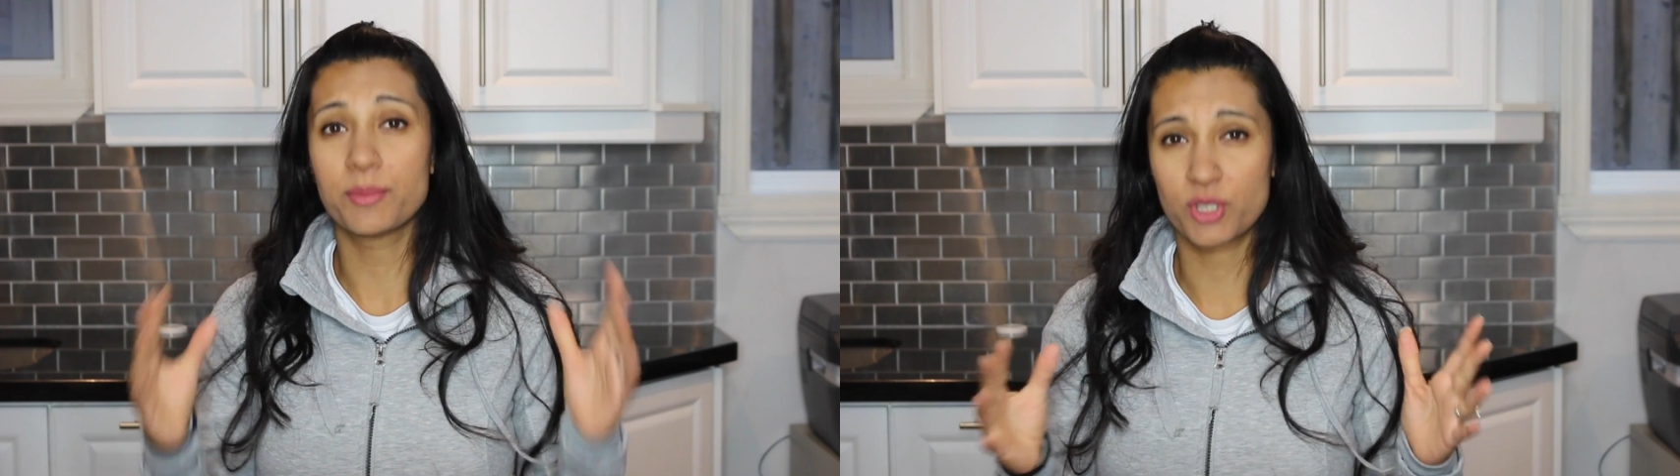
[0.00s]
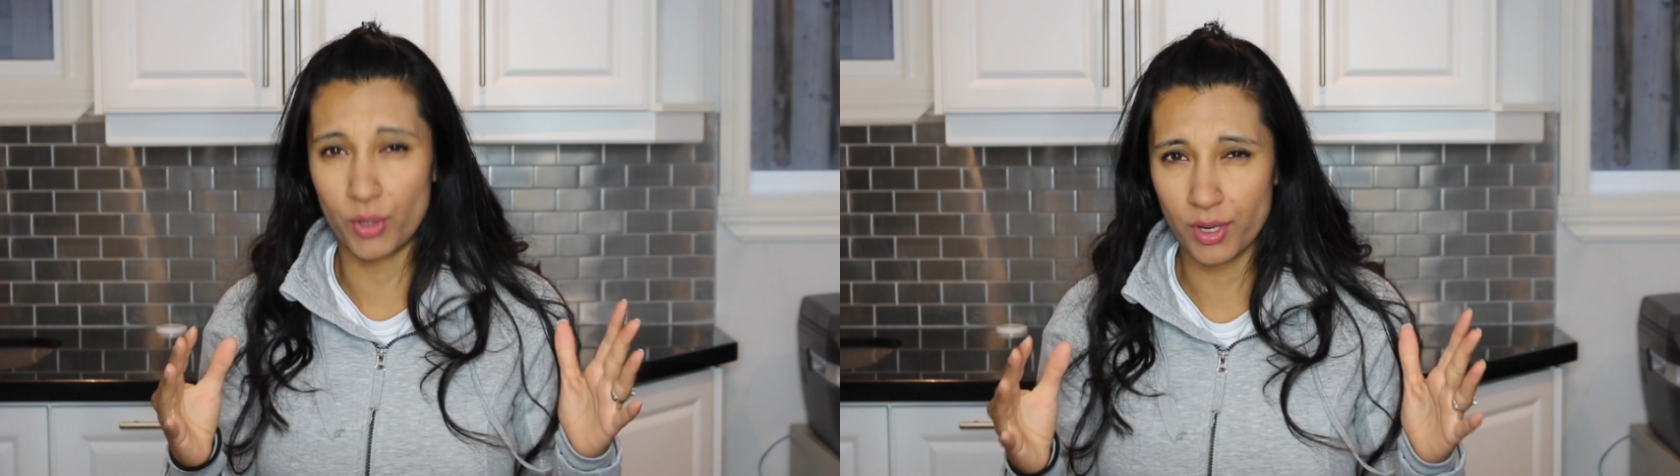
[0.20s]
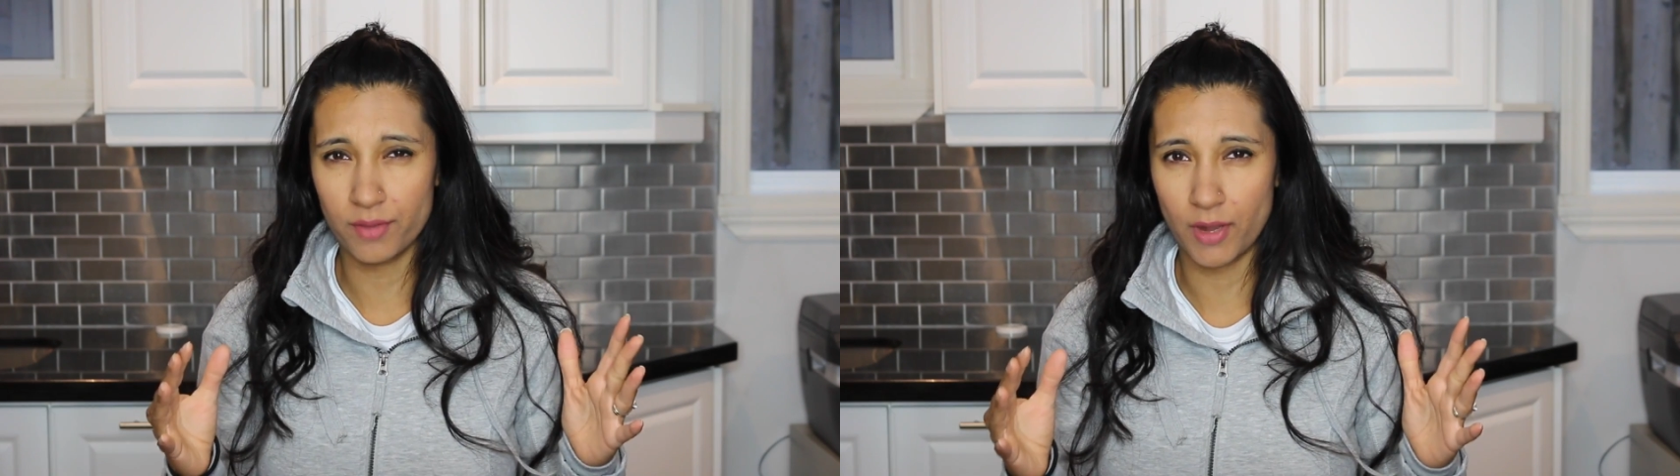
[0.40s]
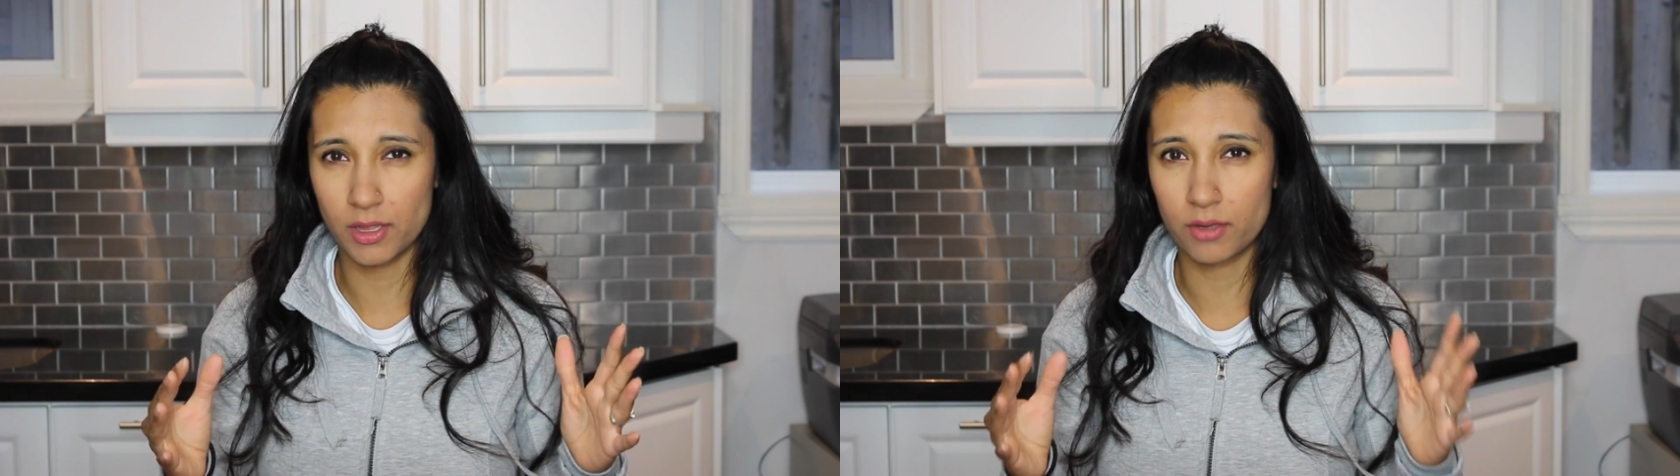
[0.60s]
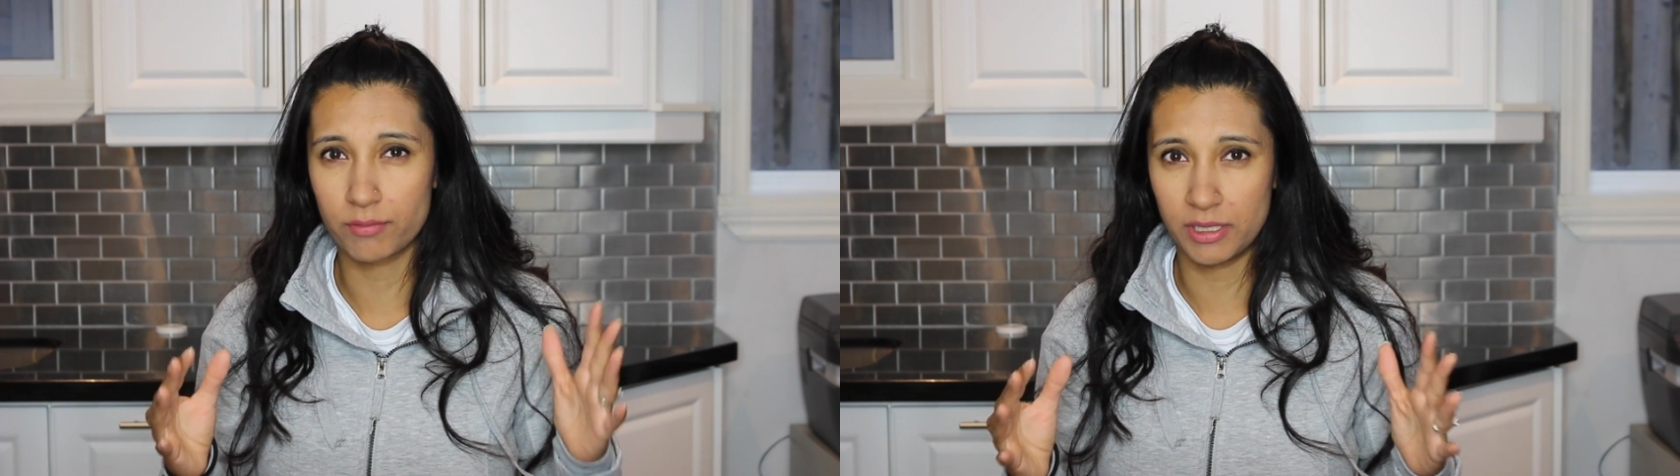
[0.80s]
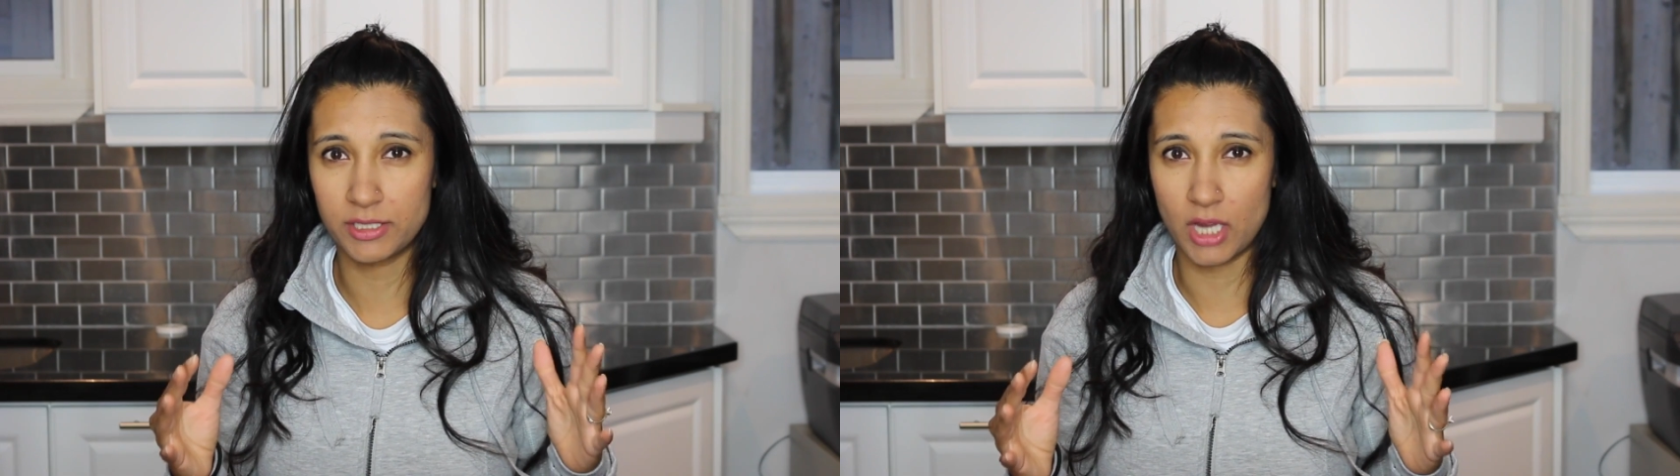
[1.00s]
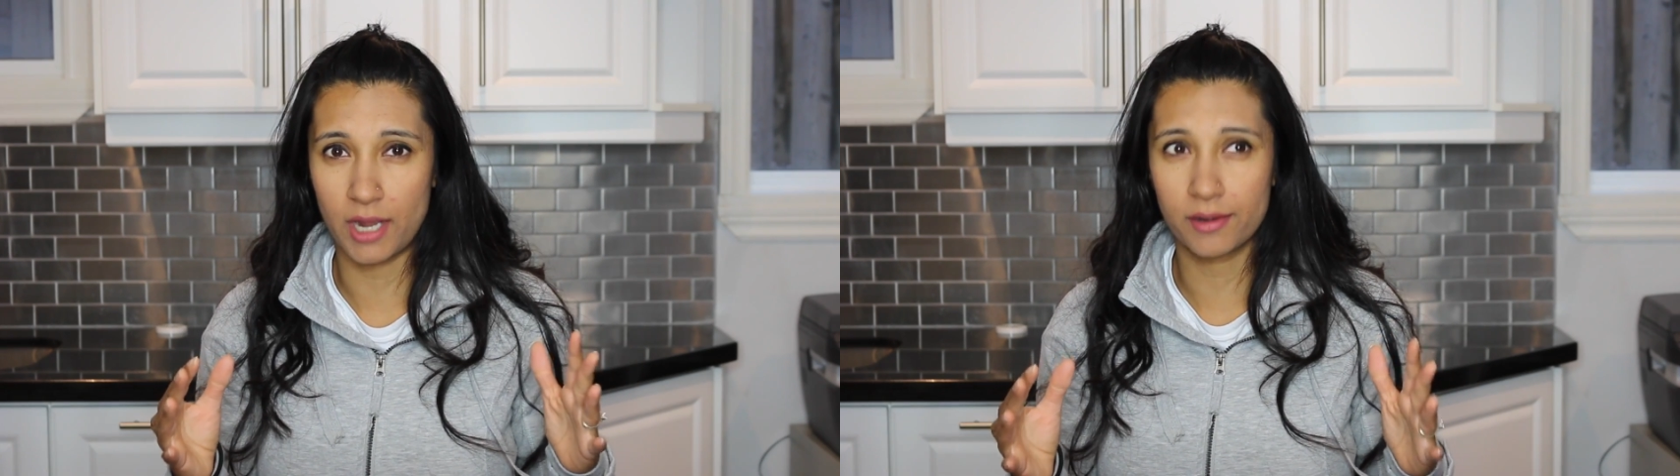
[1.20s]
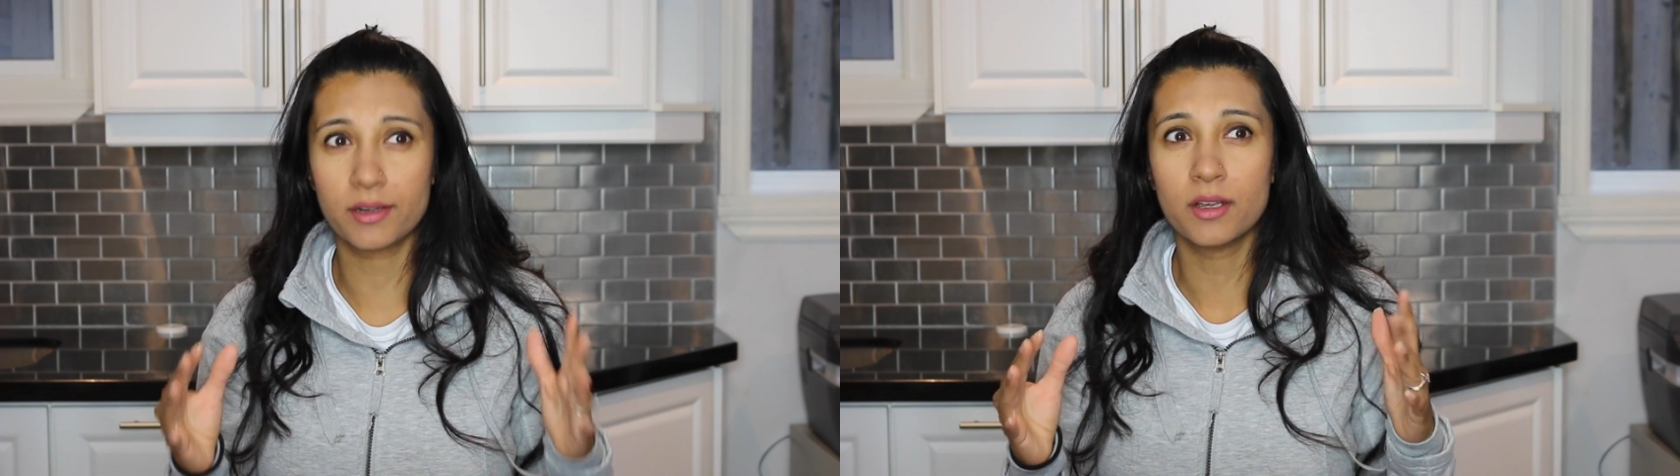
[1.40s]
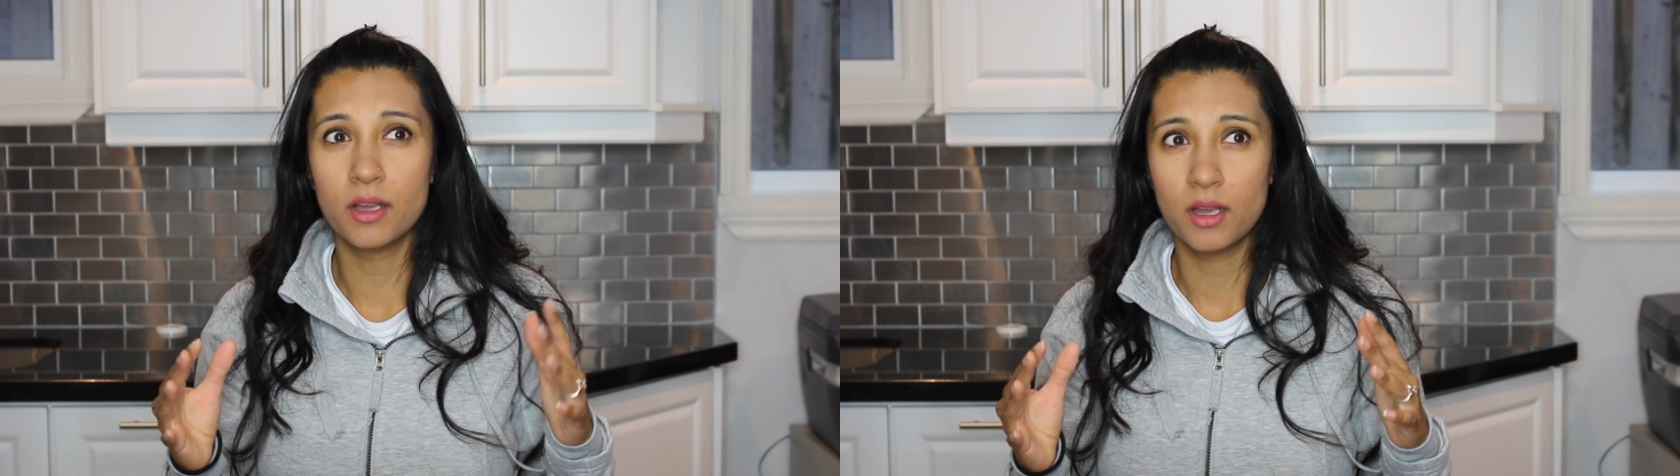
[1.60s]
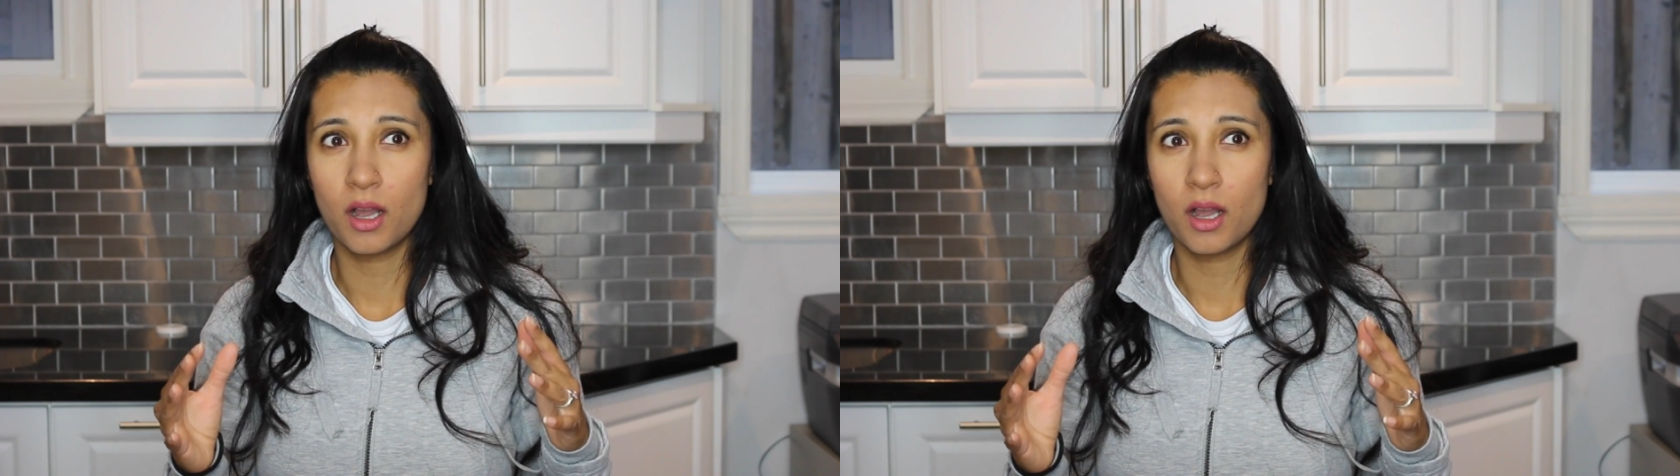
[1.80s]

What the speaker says: I'm sorry if I look really tired.